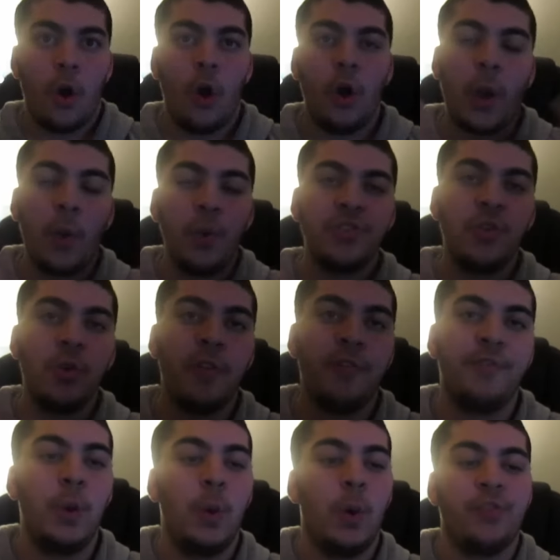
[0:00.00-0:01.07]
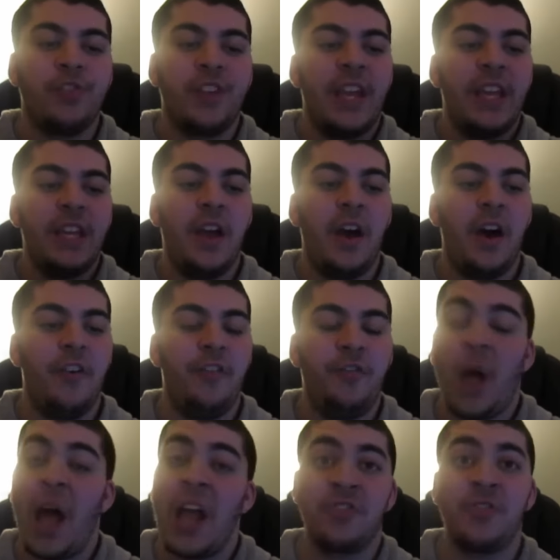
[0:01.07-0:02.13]
Okay, what's going on viewers and uh,
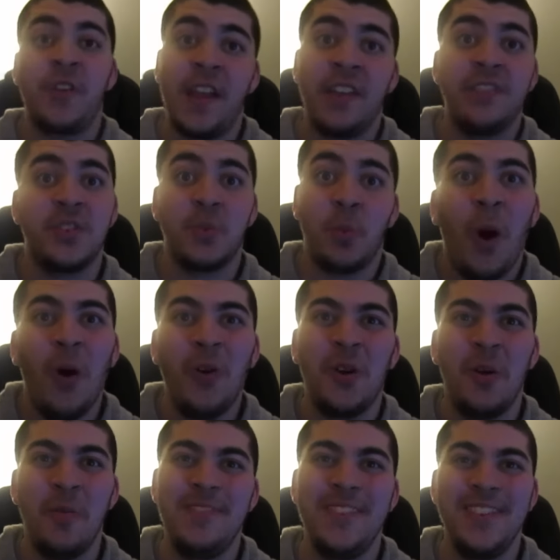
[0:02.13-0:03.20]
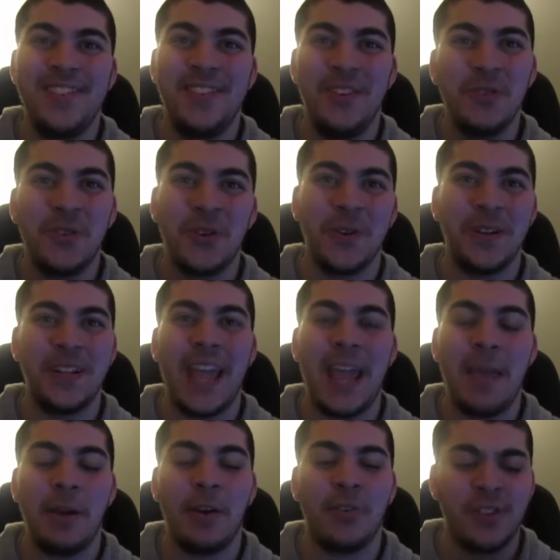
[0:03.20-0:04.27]
Flash fans and welcome to Steel Curtain
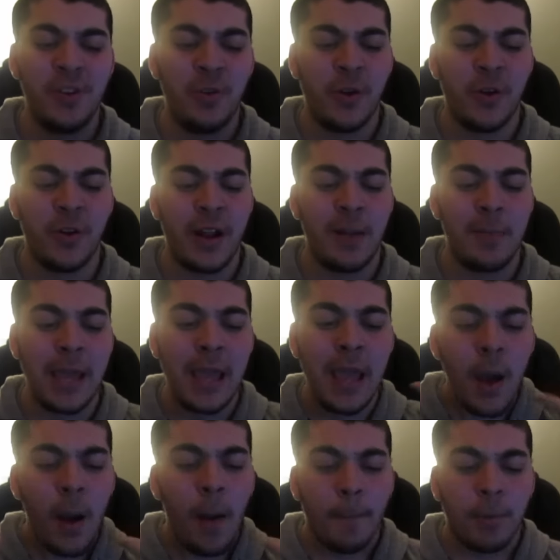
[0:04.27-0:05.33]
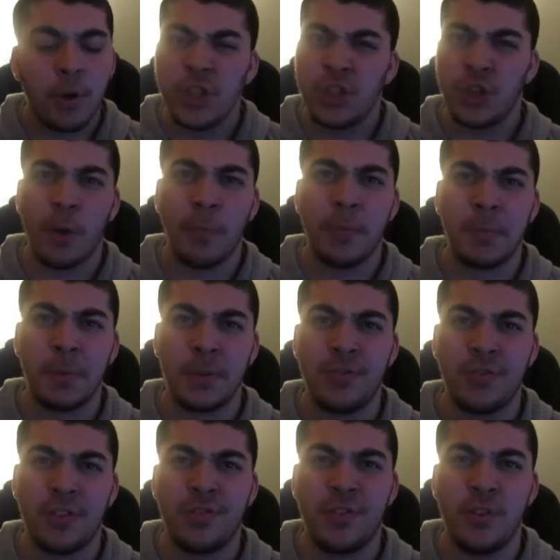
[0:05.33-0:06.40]
Gaming or Steel Curtain Anime. Pretty sure I'm going to put
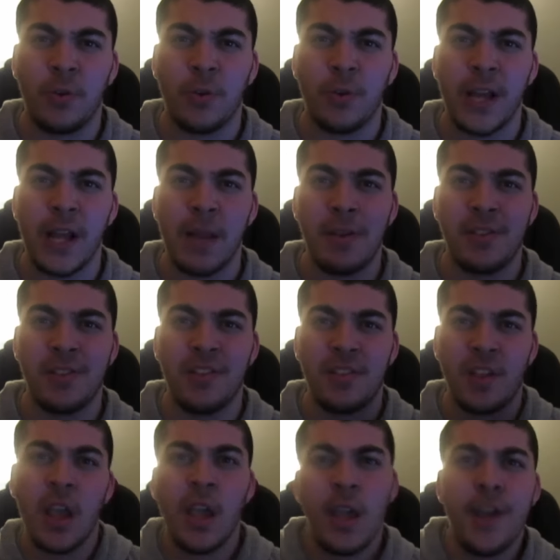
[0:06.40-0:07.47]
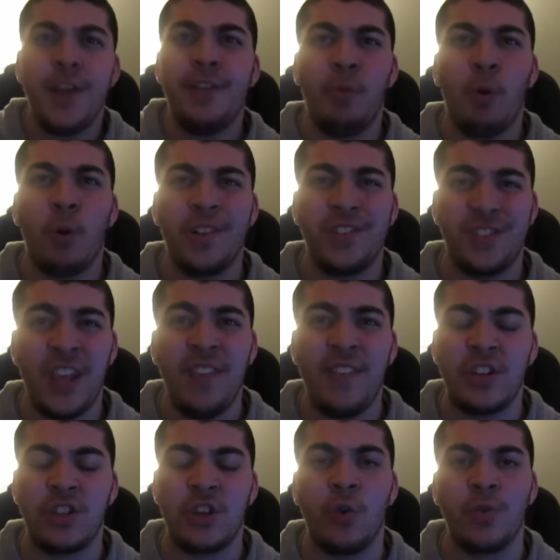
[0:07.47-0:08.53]
this on Steel Curtain Anime since it's more or less
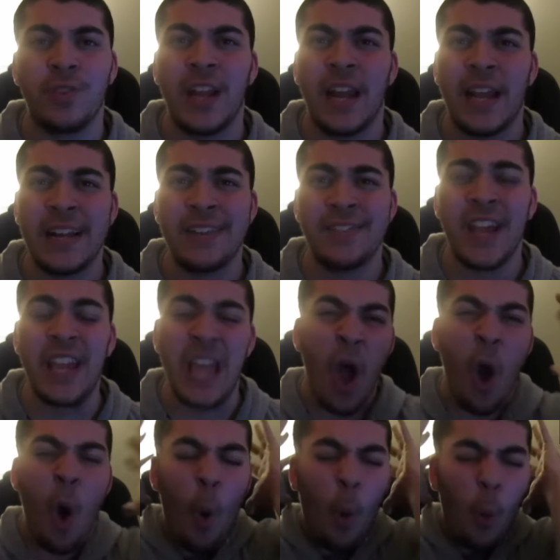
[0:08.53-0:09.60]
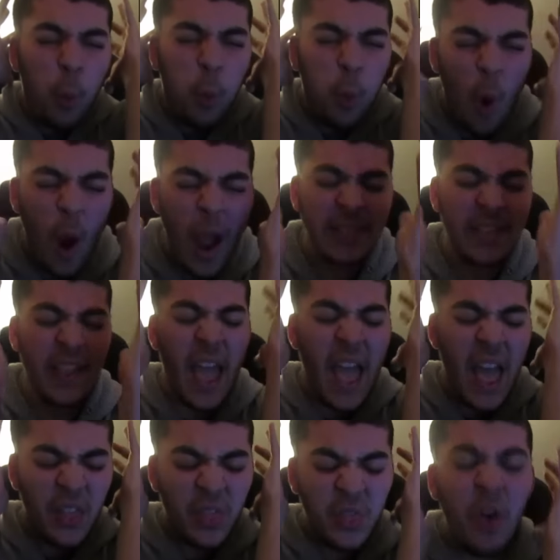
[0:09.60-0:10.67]
TV shows. And I gotta say, what
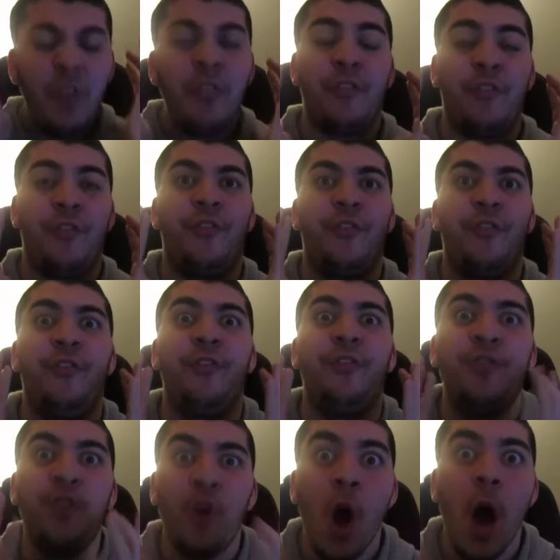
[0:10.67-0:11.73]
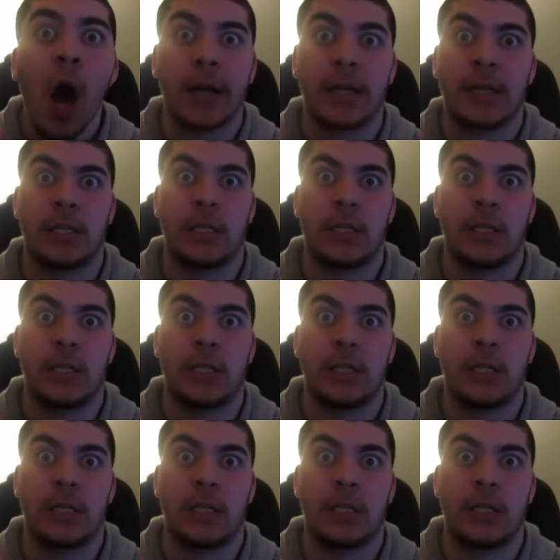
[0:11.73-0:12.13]
the fuck?